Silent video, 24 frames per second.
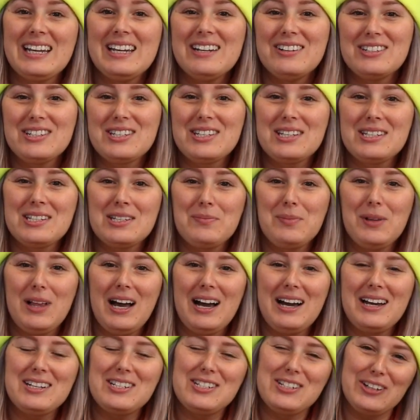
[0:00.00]
Here's the
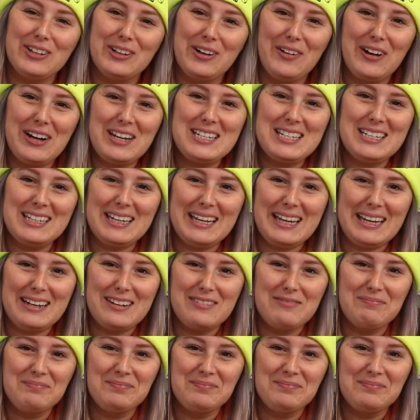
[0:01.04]
supplies you're going to need.